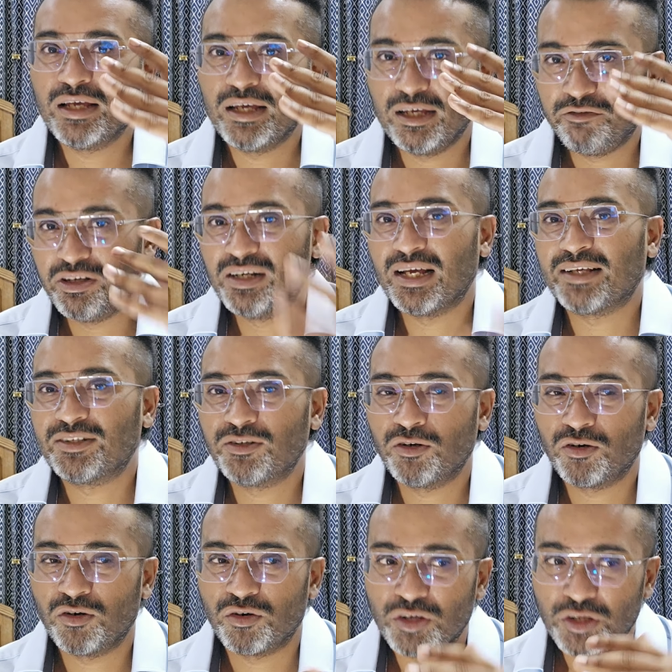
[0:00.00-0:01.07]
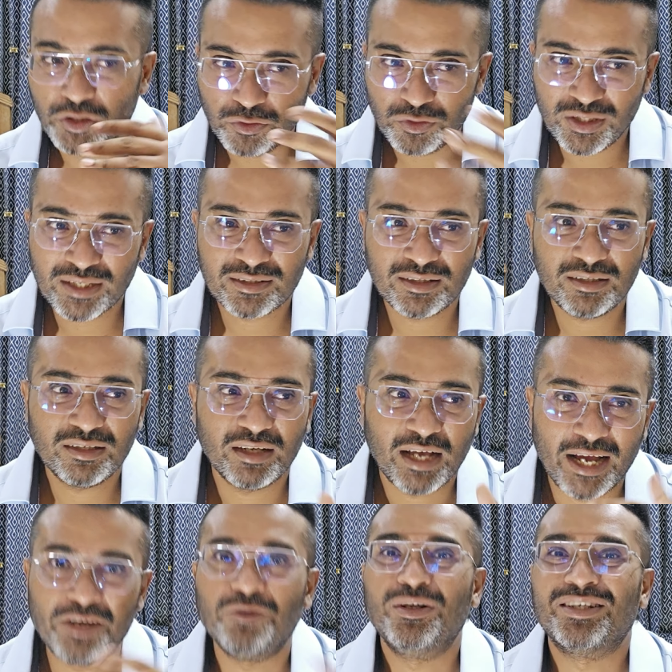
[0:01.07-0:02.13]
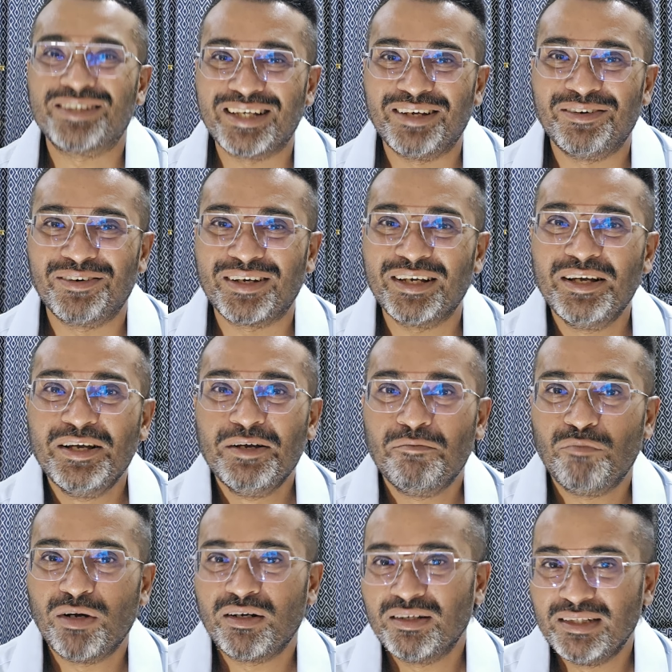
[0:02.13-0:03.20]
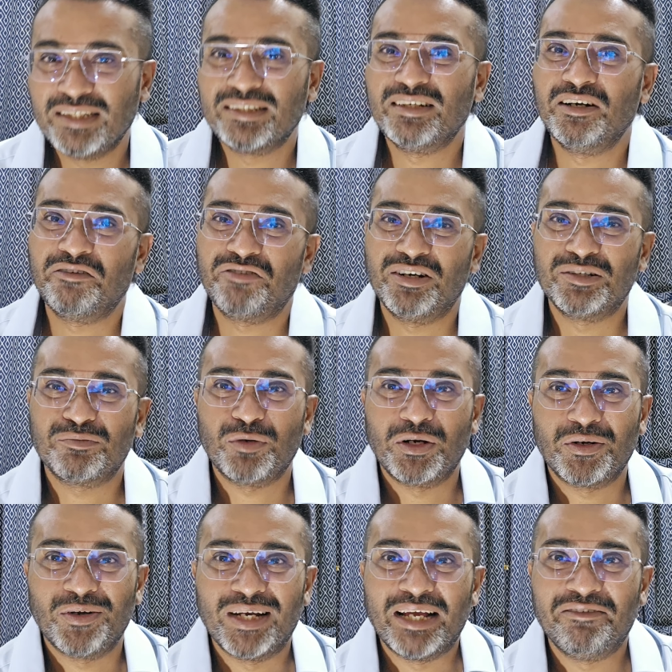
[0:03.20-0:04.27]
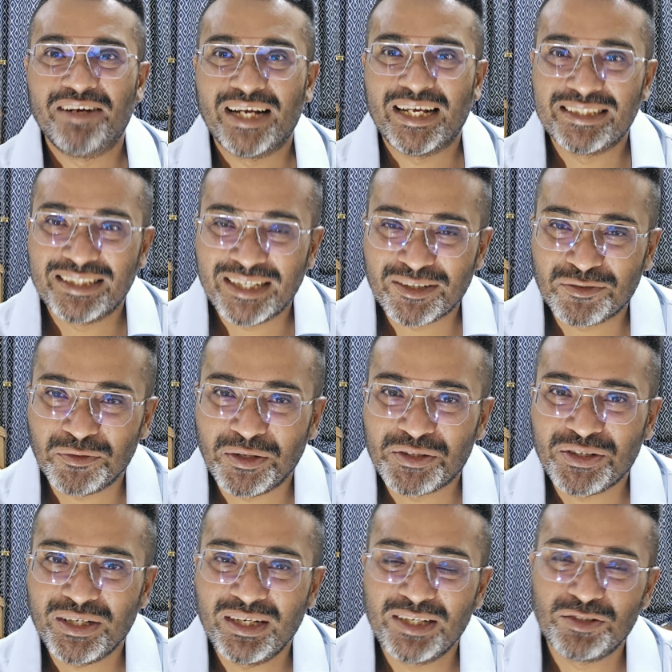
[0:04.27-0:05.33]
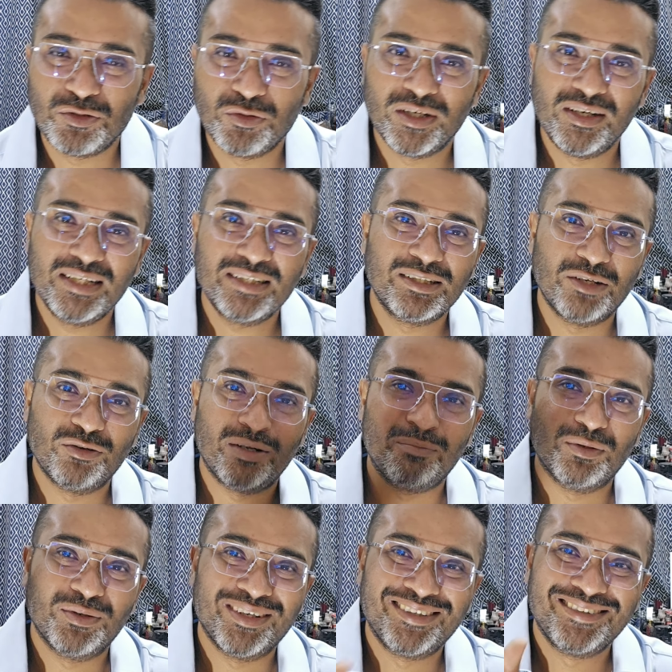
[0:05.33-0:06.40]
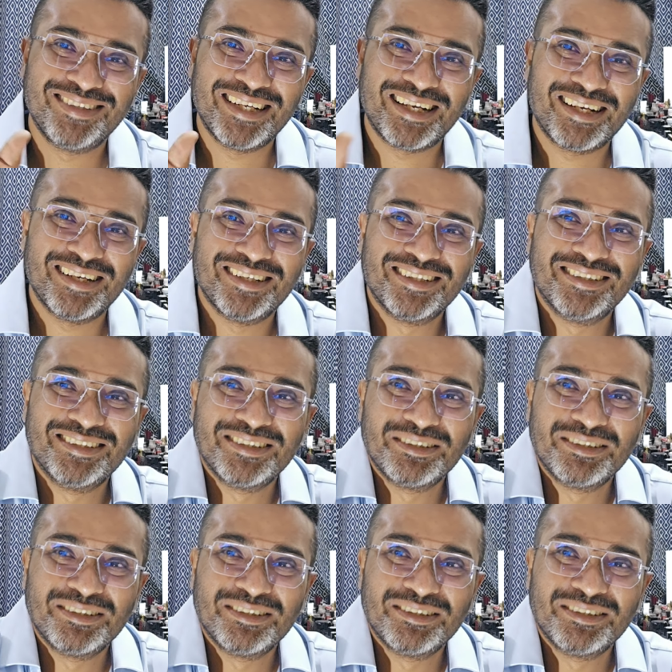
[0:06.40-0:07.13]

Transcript: If it likes it or not, you test it and you decide, okay? But this is a reference point only. Have a nice day. Thanks for watching. Let's do a list, then we'll upload it. Take care.